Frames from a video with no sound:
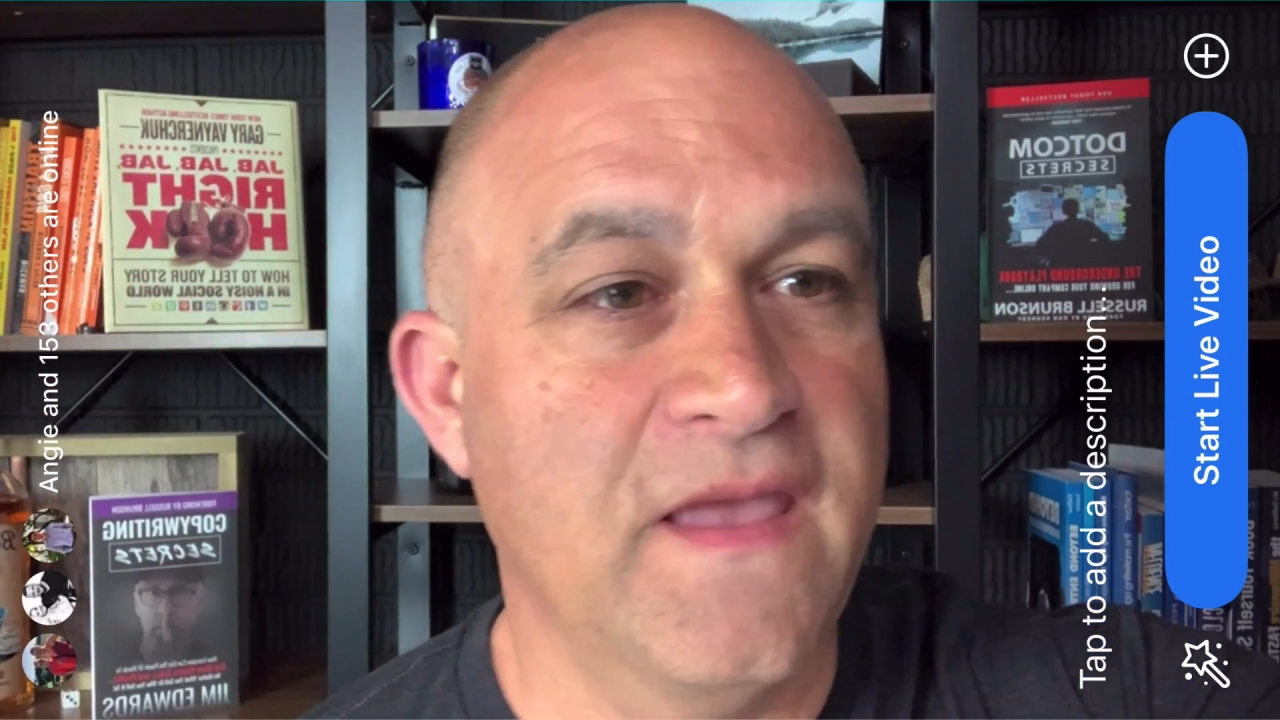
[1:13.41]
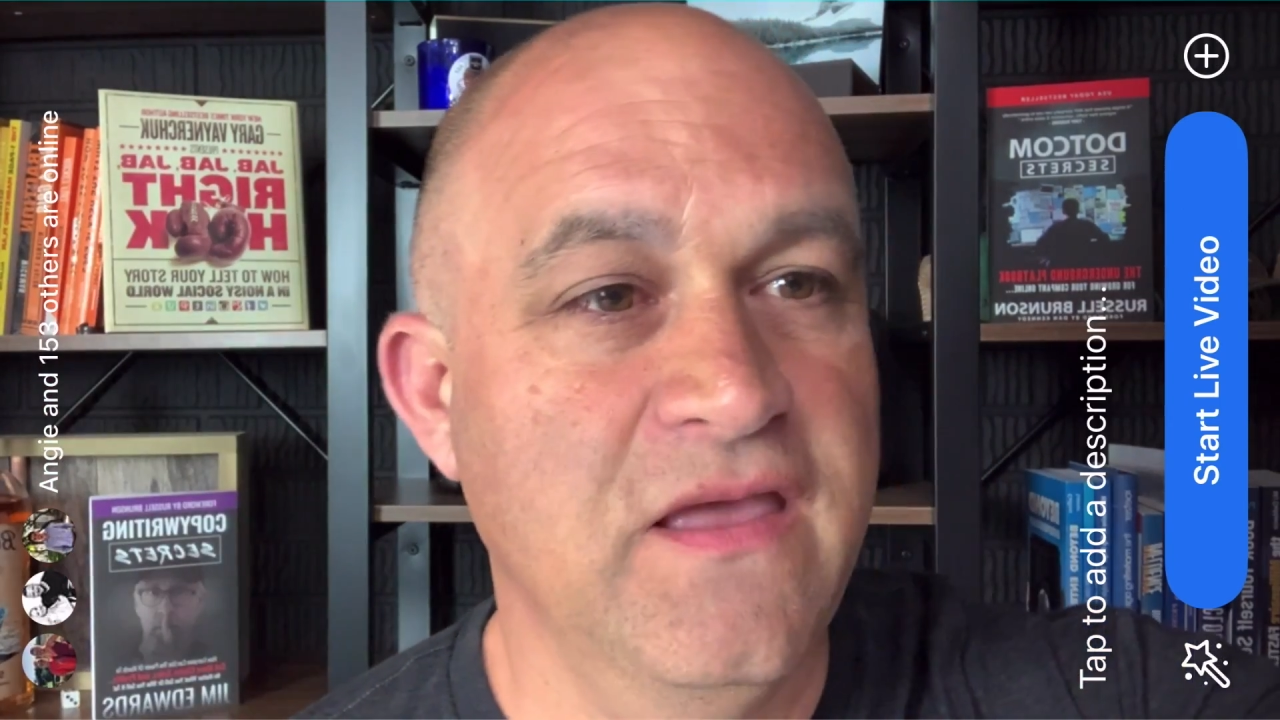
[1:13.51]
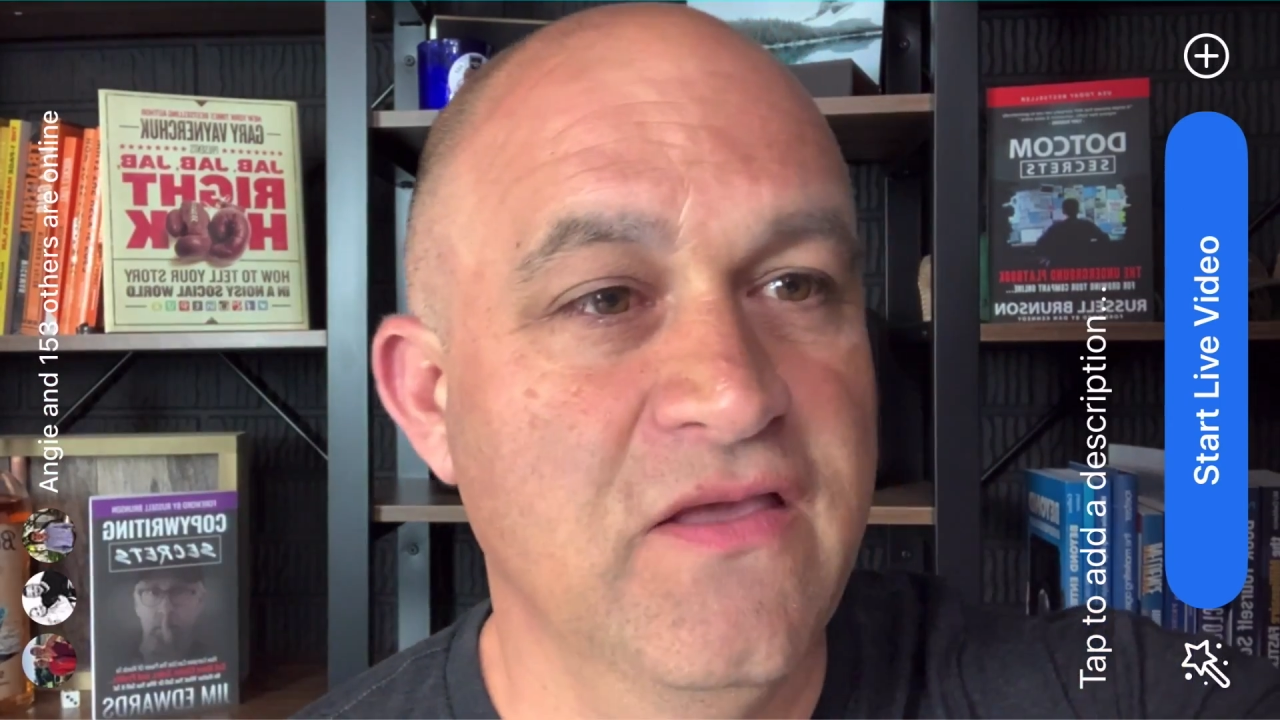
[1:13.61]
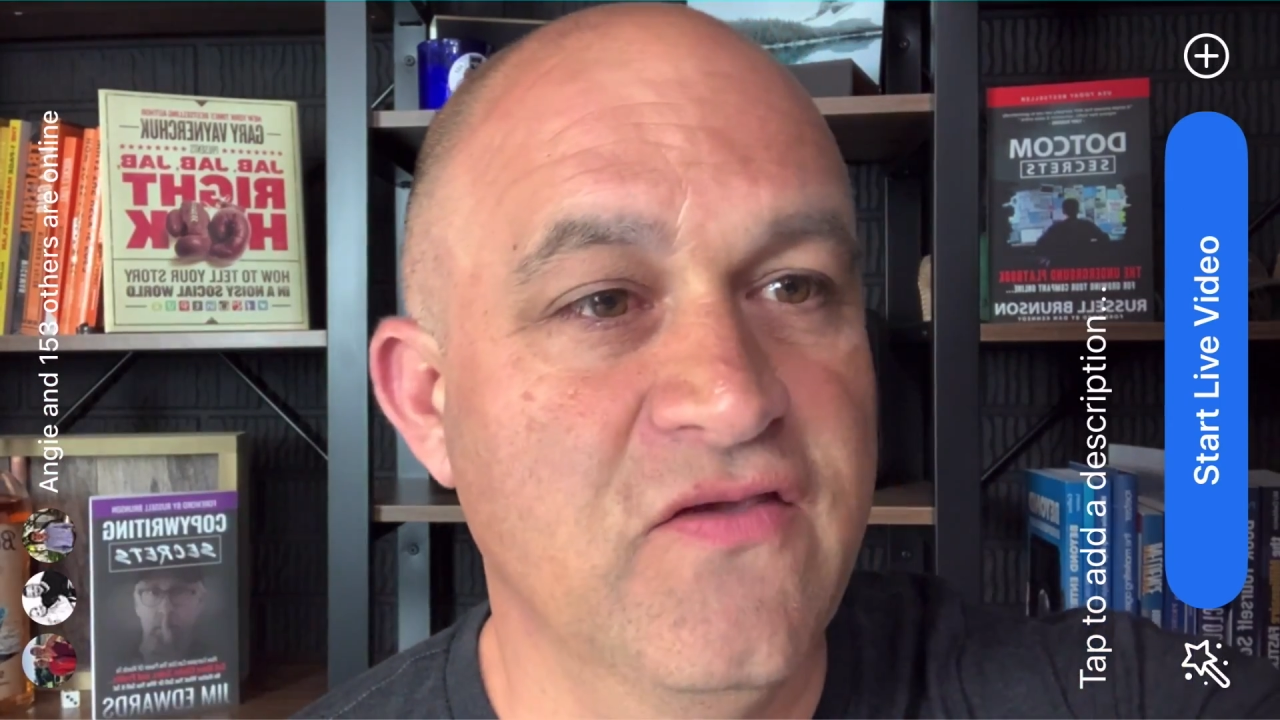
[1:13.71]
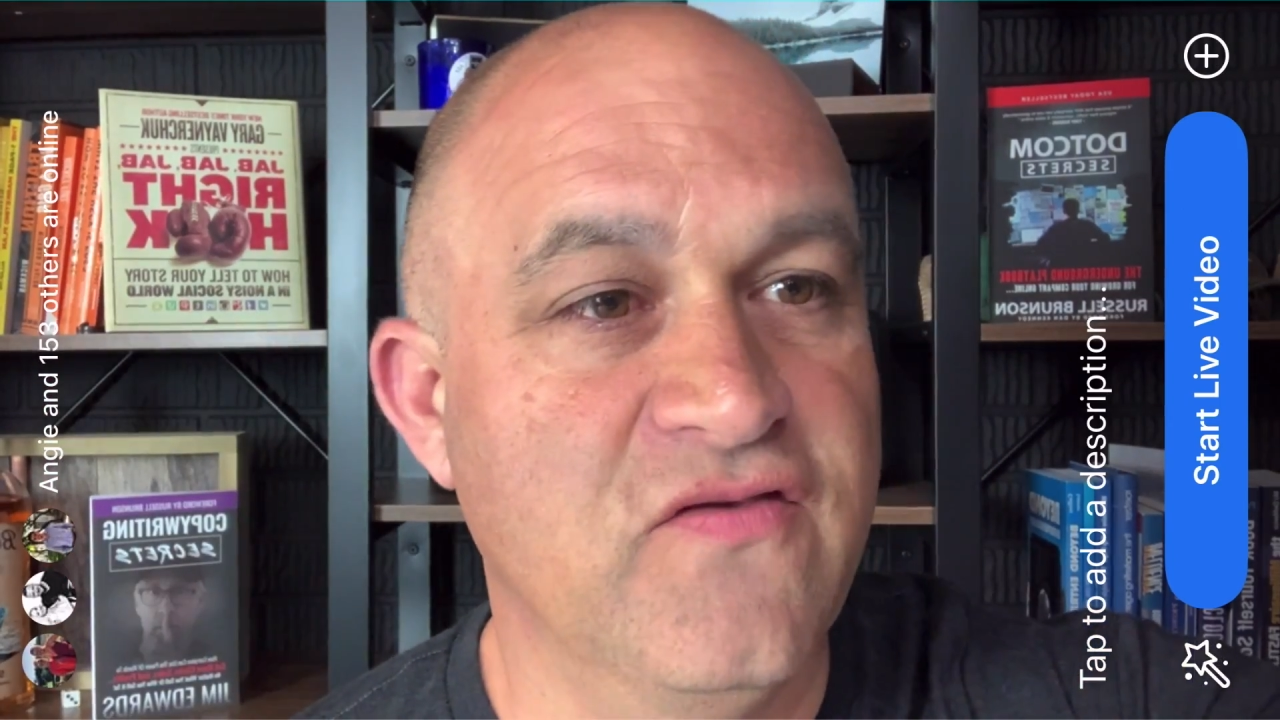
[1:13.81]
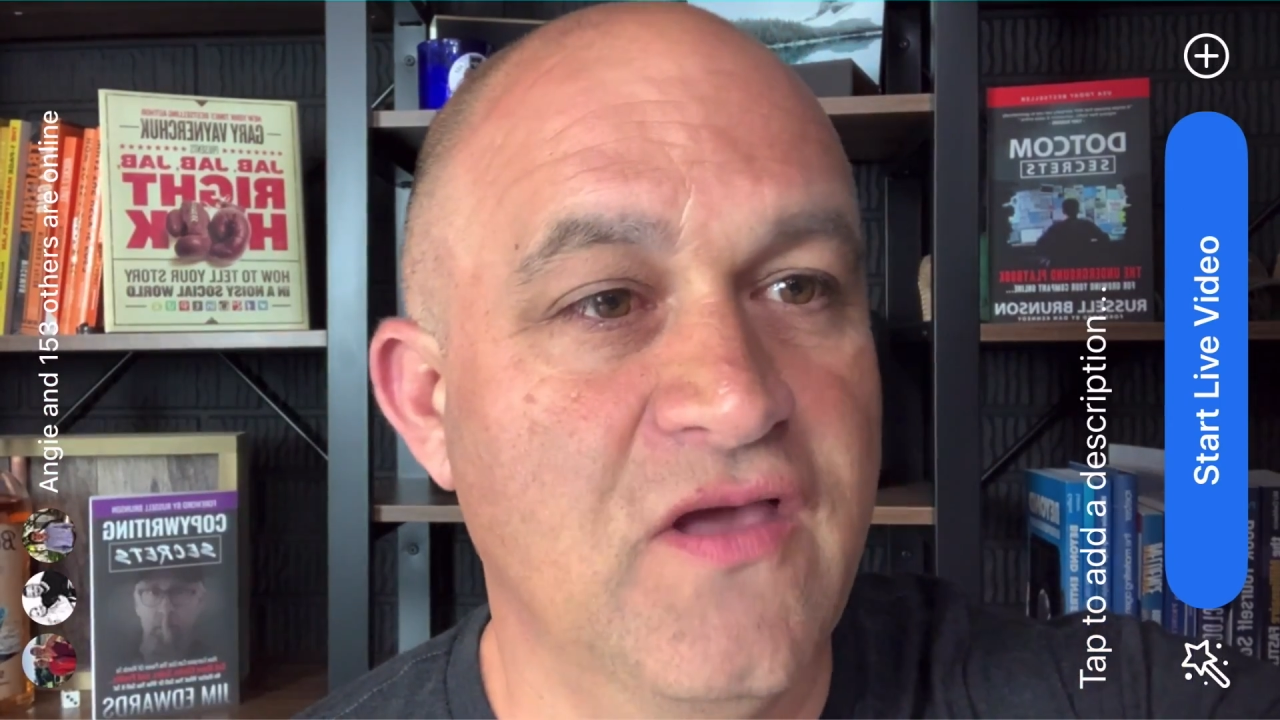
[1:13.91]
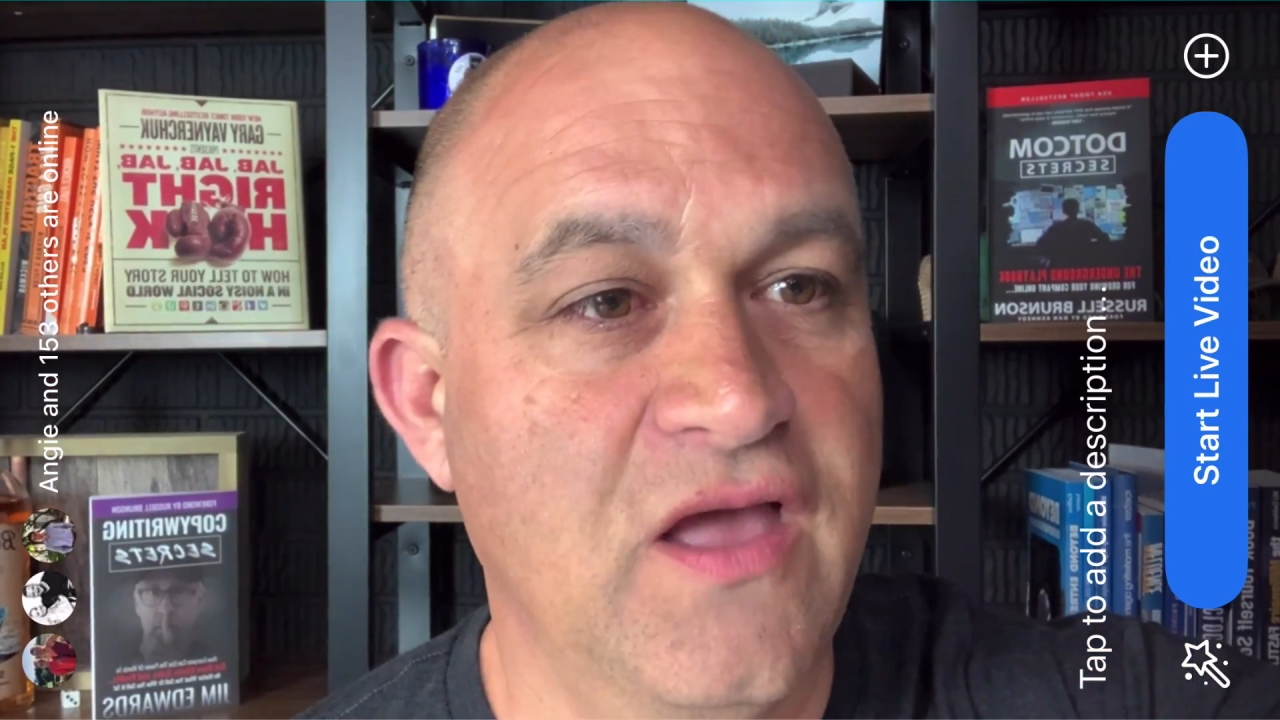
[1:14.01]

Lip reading: is